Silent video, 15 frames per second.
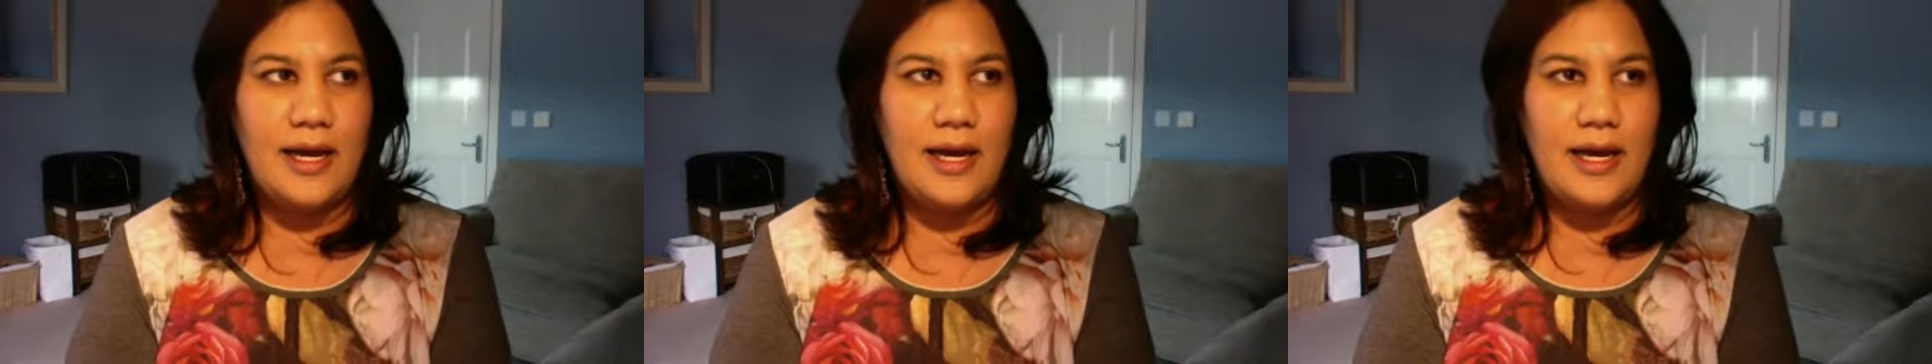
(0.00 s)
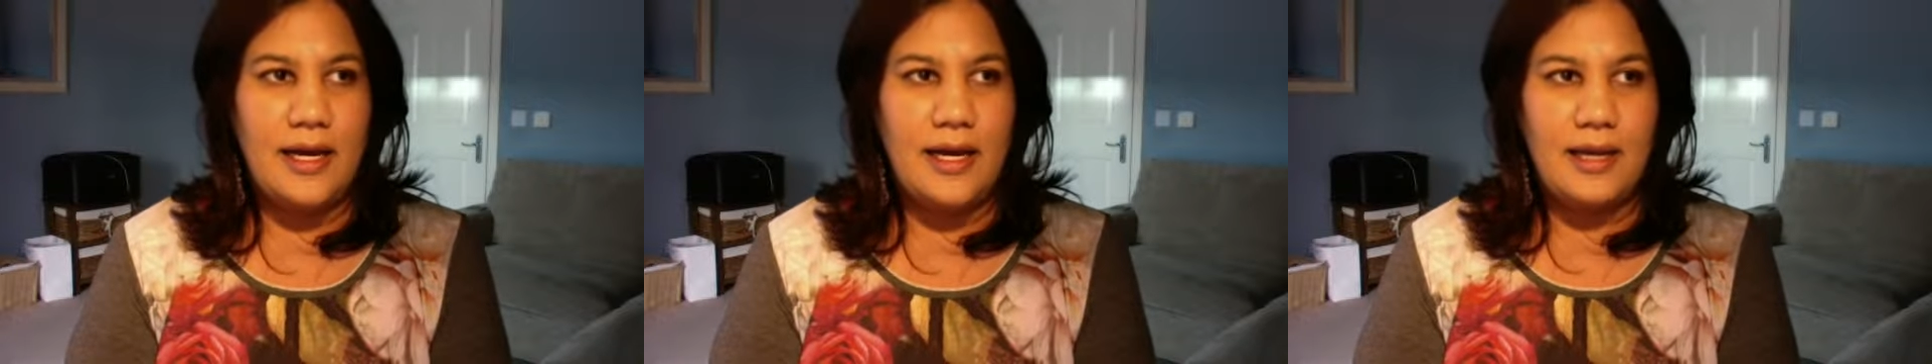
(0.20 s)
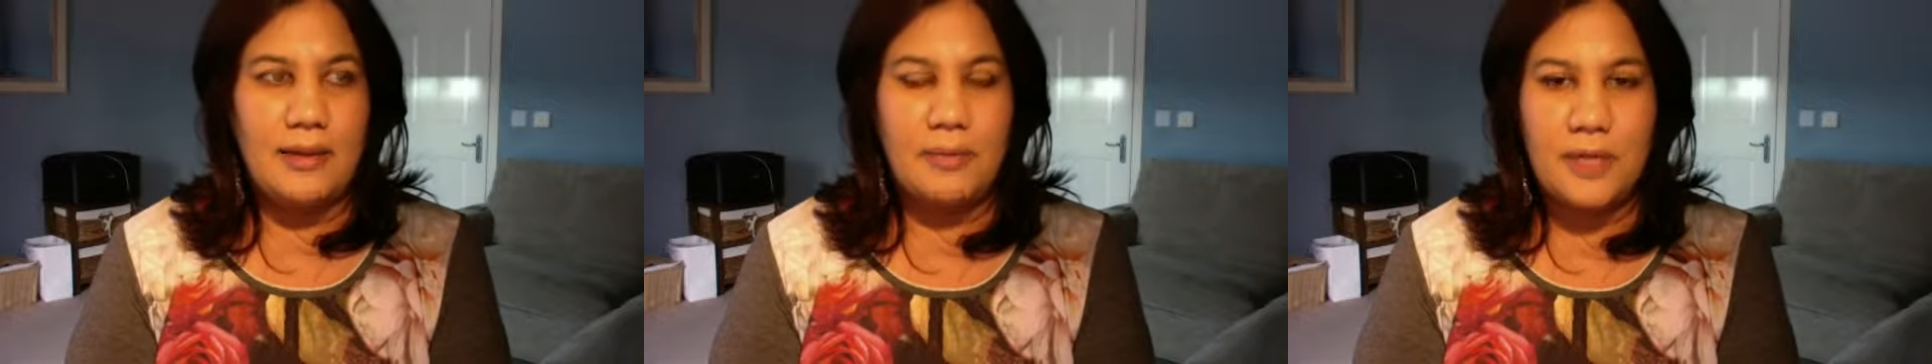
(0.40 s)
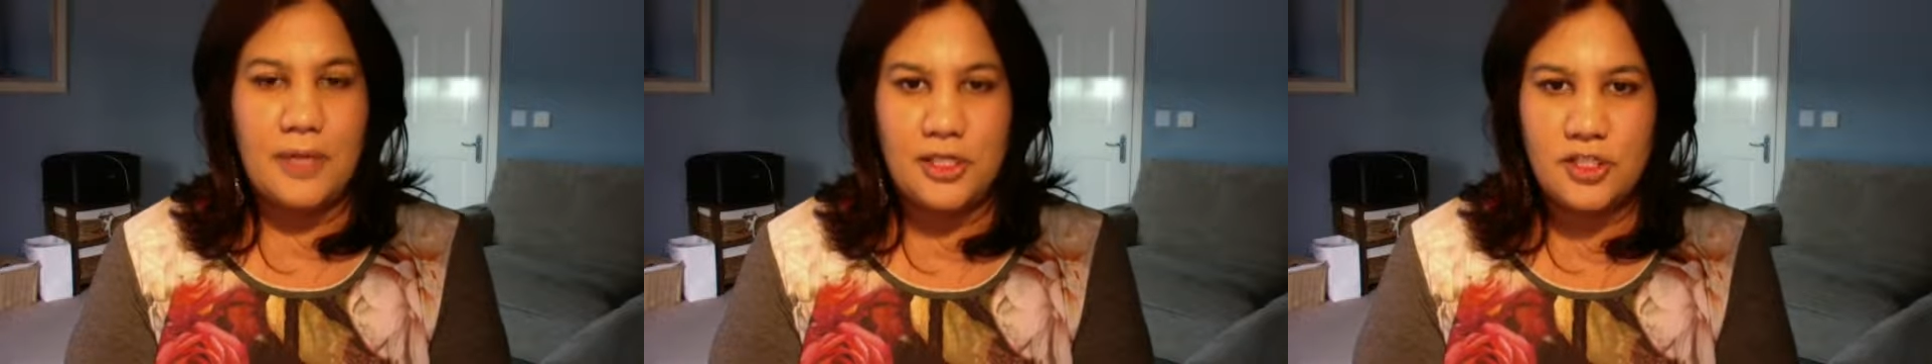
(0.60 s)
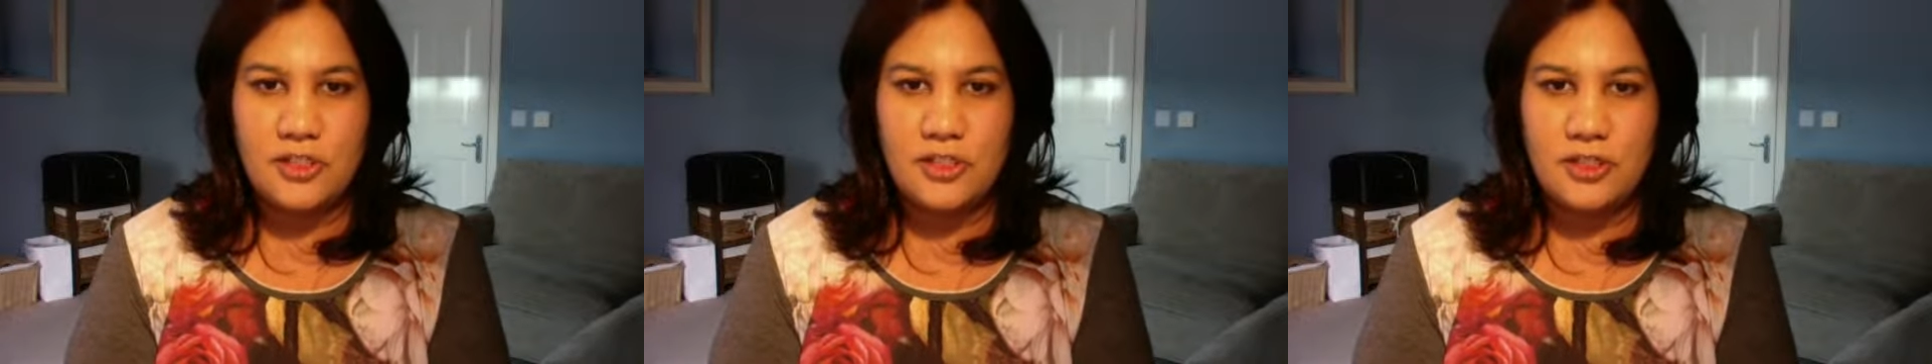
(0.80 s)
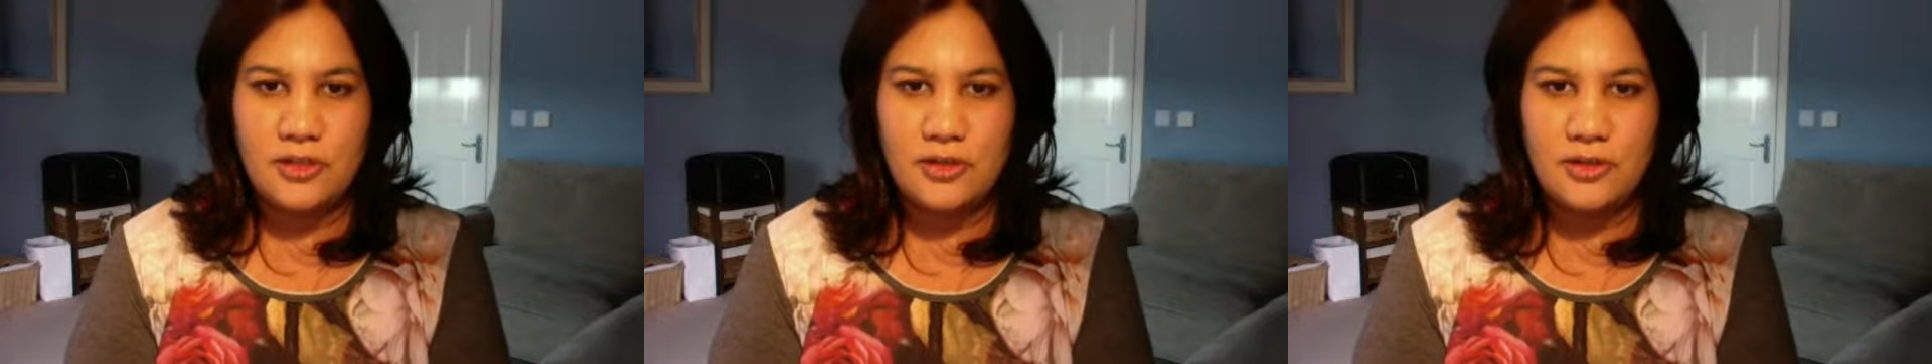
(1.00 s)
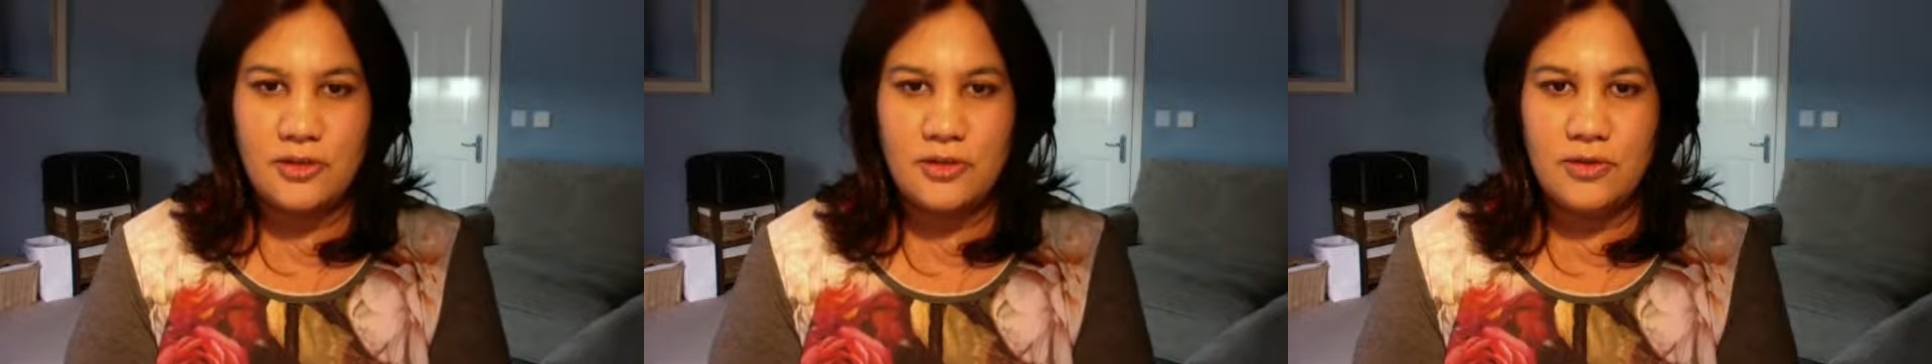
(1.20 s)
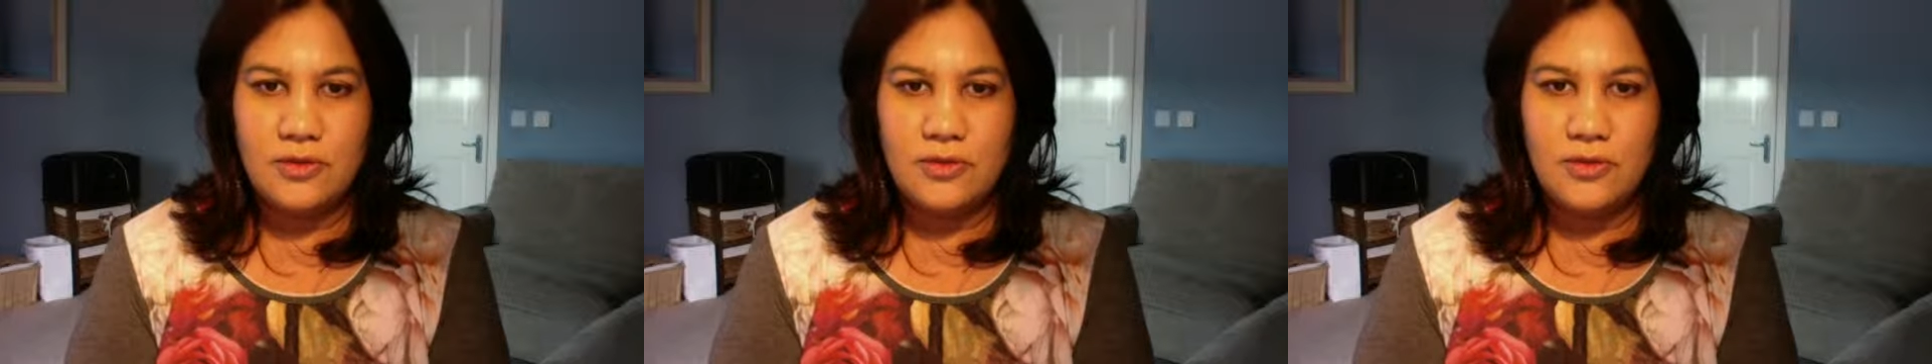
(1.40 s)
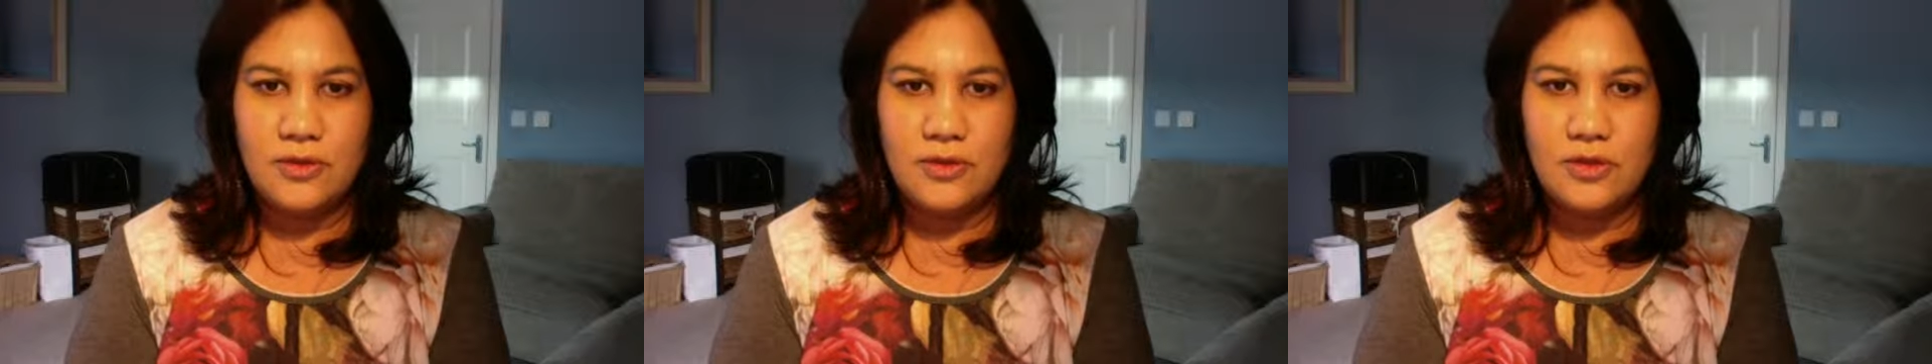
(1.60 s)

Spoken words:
I pitched to